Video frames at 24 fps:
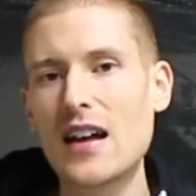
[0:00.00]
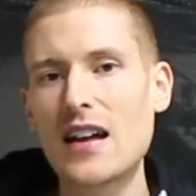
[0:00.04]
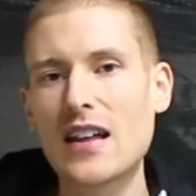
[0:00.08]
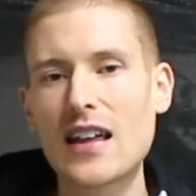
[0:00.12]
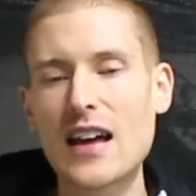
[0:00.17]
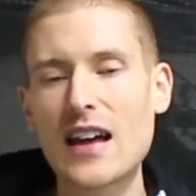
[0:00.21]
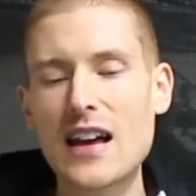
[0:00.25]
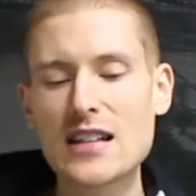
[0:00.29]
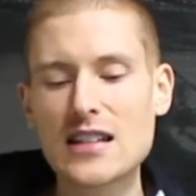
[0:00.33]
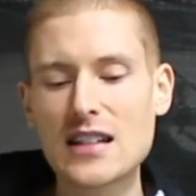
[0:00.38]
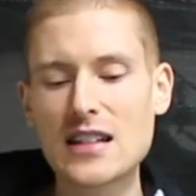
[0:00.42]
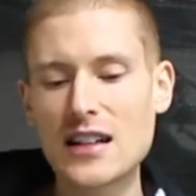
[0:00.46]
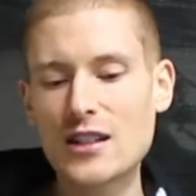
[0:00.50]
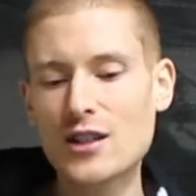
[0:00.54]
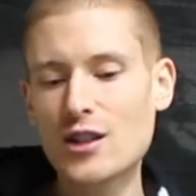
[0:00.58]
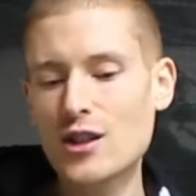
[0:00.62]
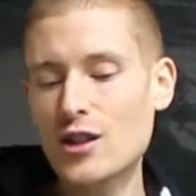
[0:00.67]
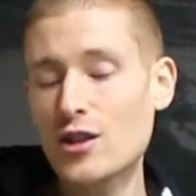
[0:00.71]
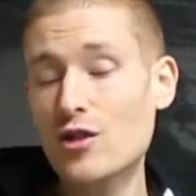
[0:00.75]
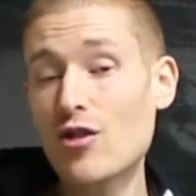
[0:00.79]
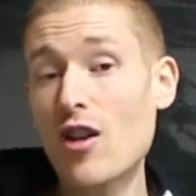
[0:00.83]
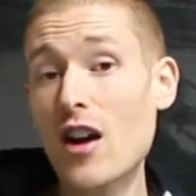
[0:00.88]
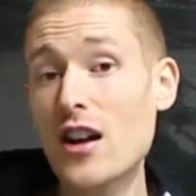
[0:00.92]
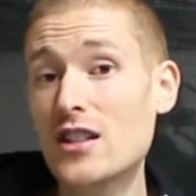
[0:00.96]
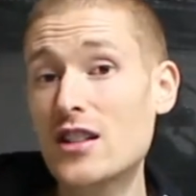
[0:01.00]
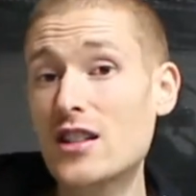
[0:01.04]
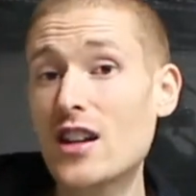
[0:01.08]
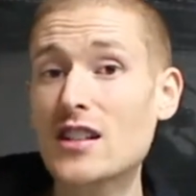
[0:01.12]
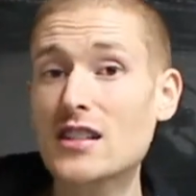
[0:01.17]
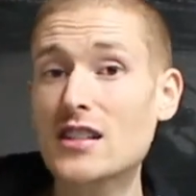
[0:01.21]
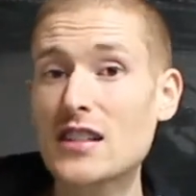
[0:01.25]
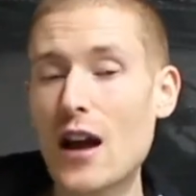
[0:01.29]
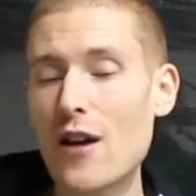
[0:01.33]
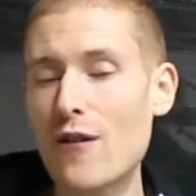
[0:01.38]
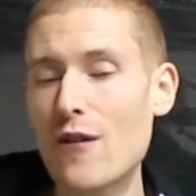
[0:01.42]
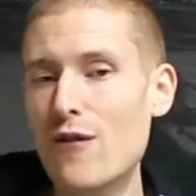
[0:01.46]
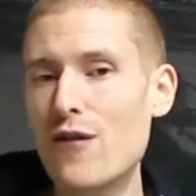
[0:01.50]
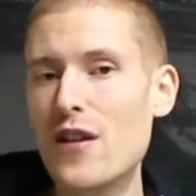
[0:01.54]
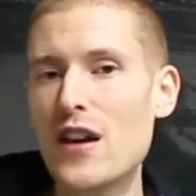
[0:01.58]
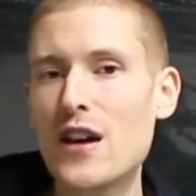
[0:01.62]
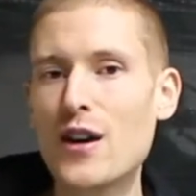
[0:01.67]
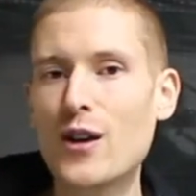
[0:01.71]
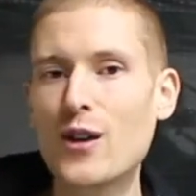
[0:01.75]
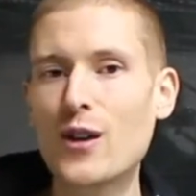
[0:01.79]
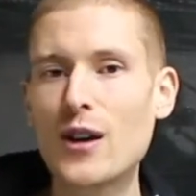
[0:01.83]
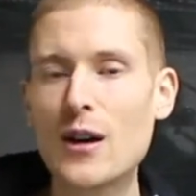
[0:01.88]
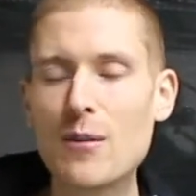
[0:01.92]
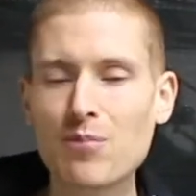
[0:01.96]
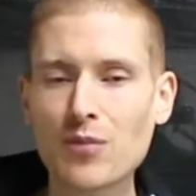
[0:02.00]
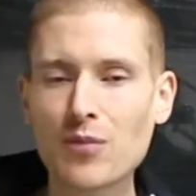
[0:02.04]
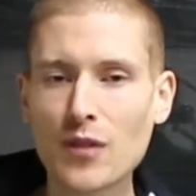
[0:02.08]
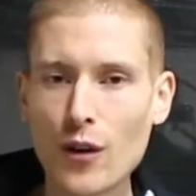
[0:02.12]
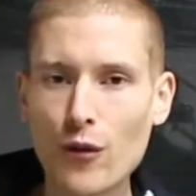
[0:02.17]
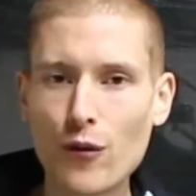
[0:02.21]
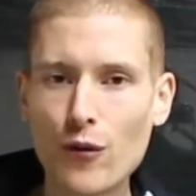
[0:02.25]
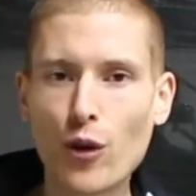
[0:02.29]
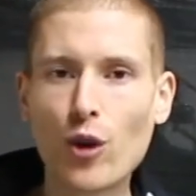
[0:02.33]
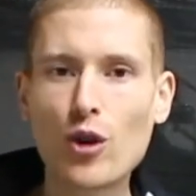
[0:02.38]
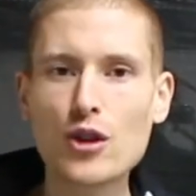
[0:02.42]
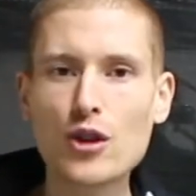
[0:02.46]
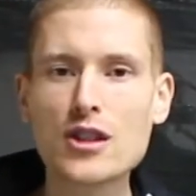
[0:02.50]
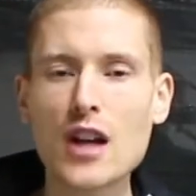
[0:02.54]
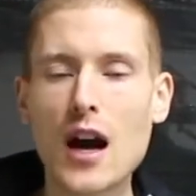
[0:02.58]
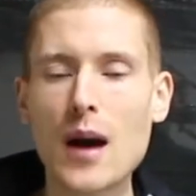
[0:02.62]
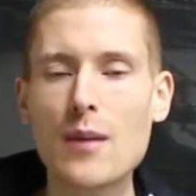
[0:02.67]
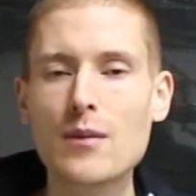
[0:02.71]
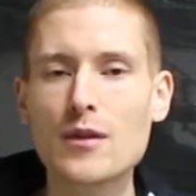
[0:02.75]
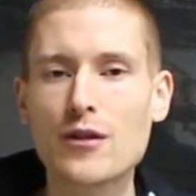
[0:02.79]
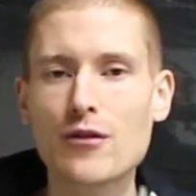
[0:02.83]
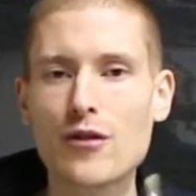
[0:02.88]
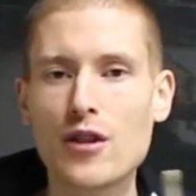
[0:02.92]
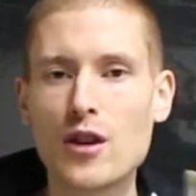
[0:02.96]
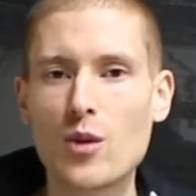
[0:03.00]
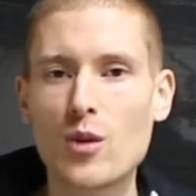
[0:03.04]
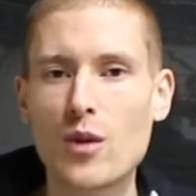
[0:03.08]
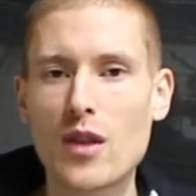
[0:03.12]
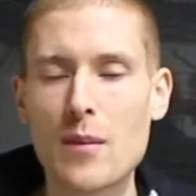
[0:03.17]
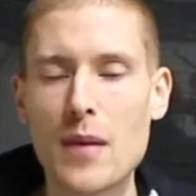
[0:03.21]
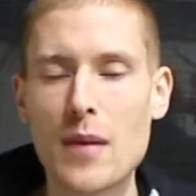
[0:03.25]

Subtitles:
Okay, so let's just try just that fill 4 times through with a